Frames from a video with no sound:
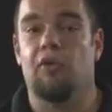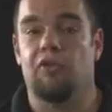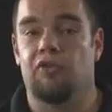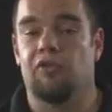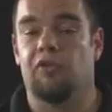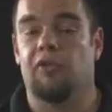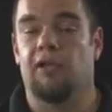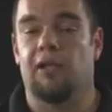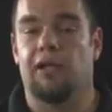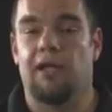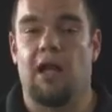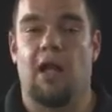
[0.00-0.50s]
It's
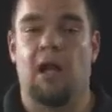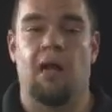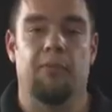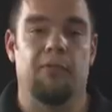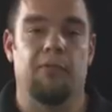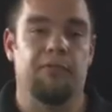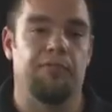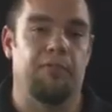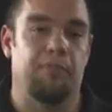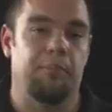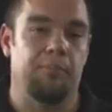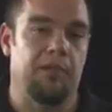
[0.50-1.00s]
really
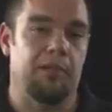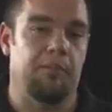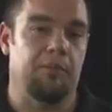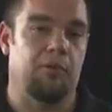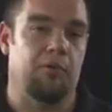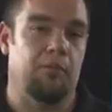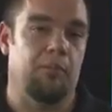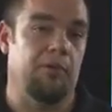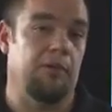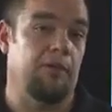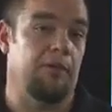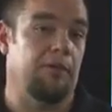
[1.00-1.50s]
common for
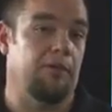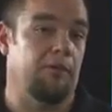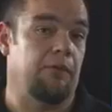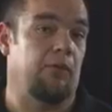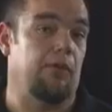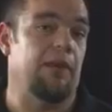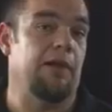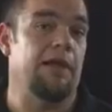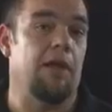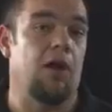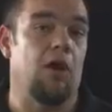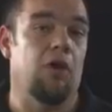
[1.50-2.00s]
people to put
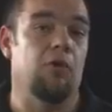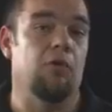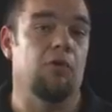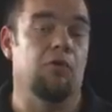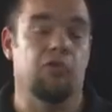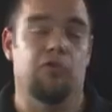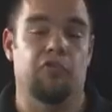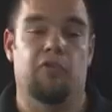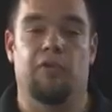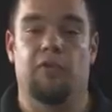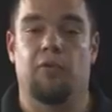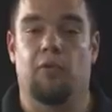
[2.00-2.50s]
3
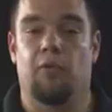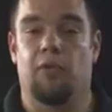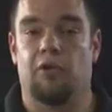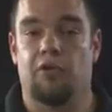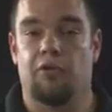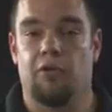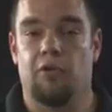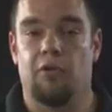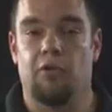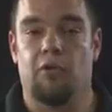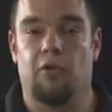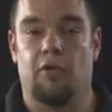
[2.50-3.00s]
O's in the
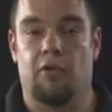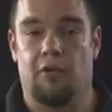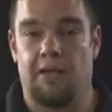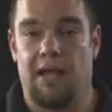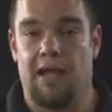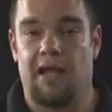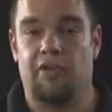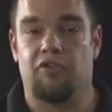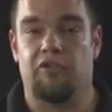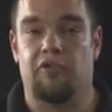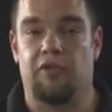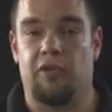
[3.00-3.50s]
word Google on
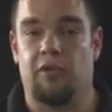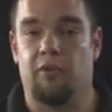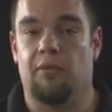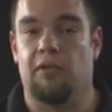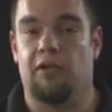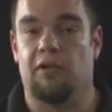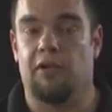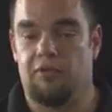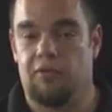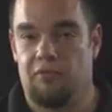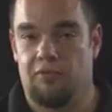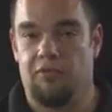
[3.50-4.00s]
accident
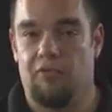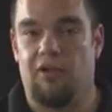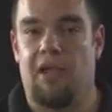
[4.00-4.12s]
when they're